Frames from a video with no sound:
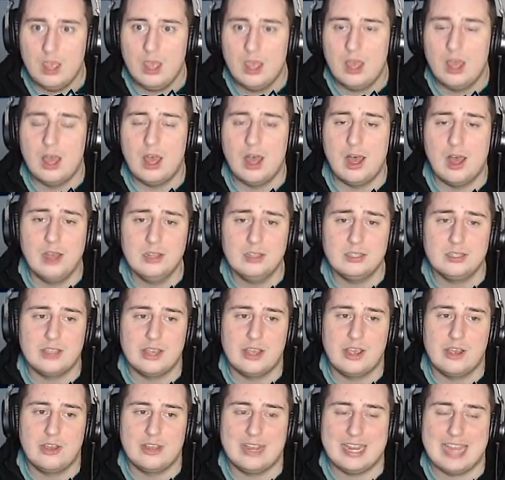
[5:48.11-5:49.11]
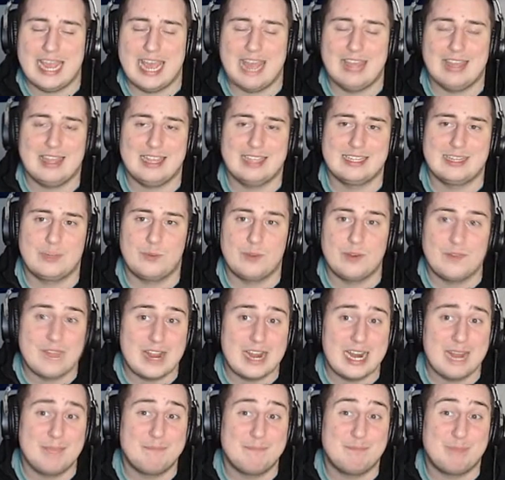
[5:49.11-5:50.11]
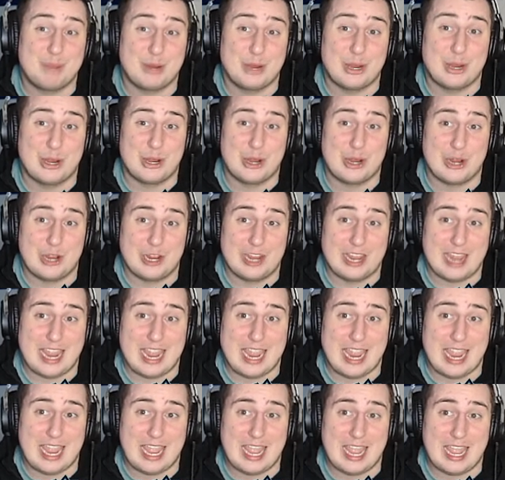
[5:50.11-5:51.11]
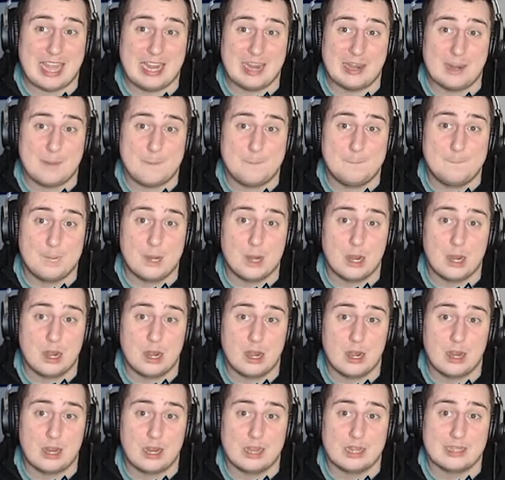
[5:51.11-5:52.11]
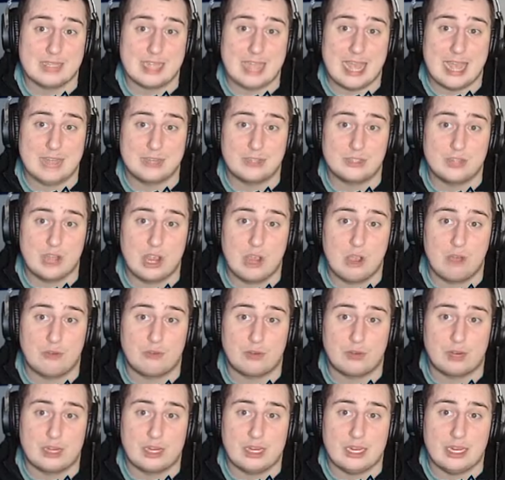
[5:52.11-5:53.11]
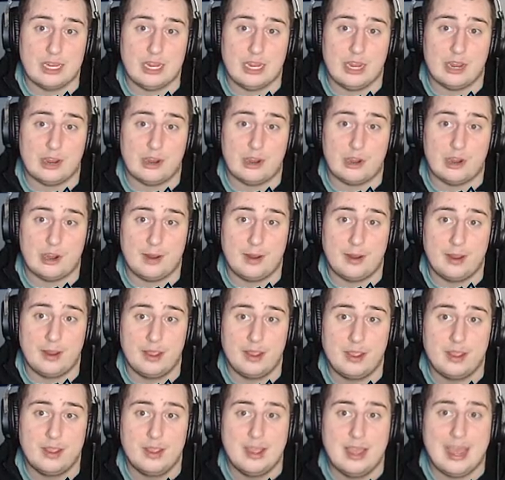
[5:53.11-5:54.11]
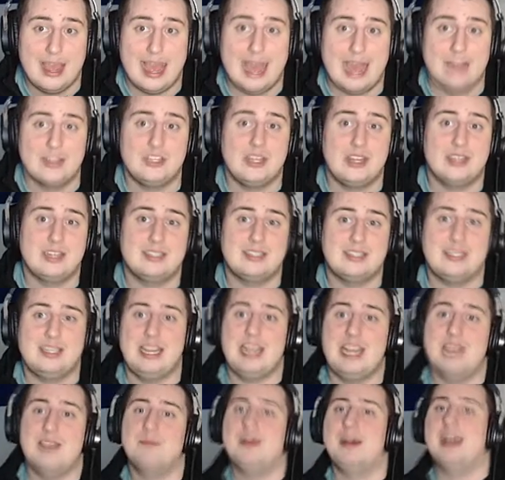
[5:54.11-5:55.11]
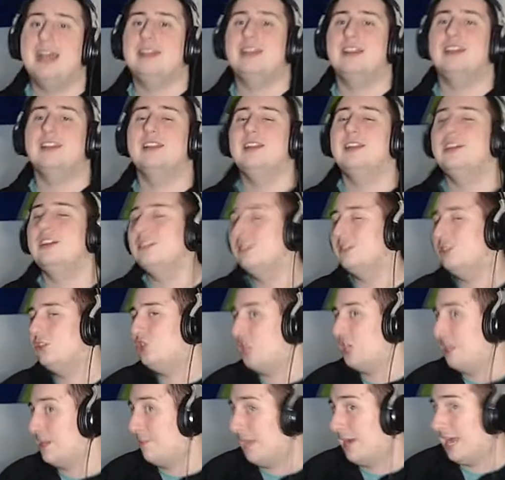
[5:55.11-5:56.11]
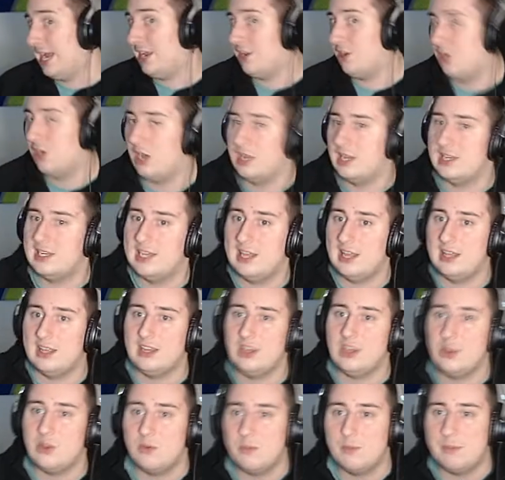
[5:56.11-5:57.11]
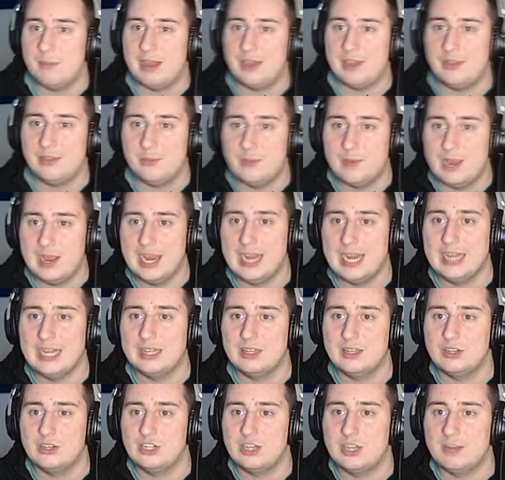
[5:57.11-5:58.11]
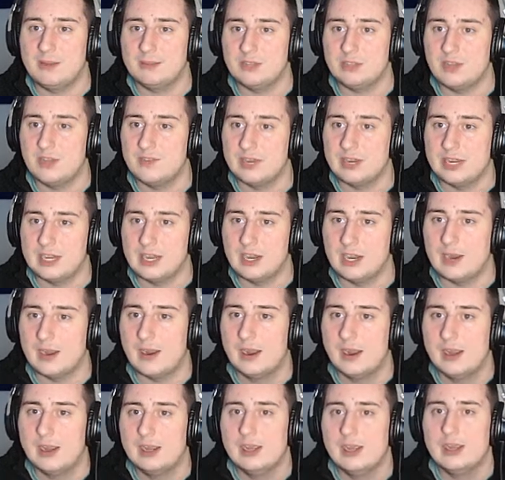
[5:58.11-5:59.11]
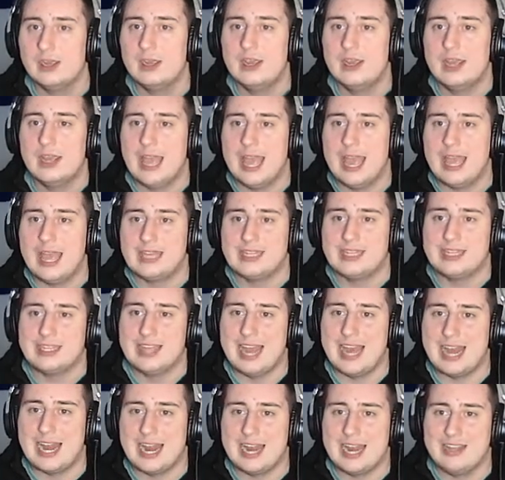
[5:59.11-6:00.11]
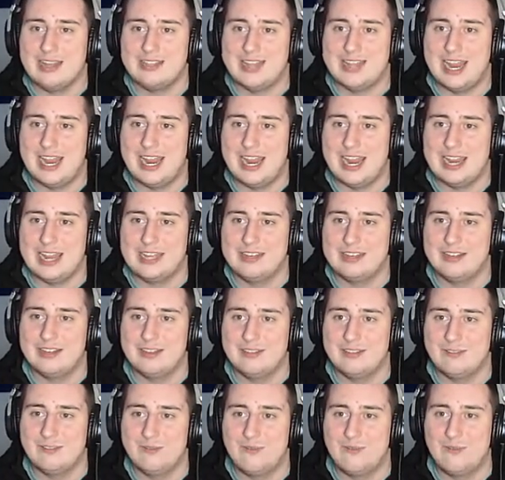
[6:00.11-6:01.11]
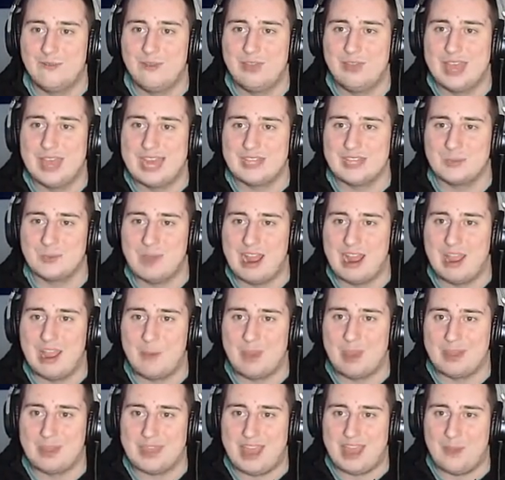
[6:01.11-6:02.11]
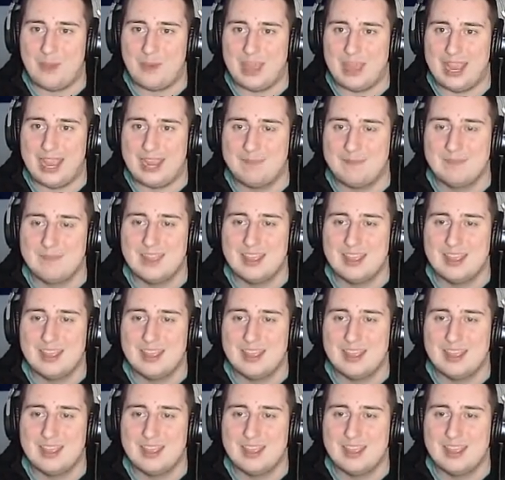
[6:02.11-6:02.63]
Also, yeah, like I said, we're fighting Berg, and Berg is actually over here, as you can see by the little gym icon telling you, by the way, the gym's over here. And to that I say, that's why I went that way.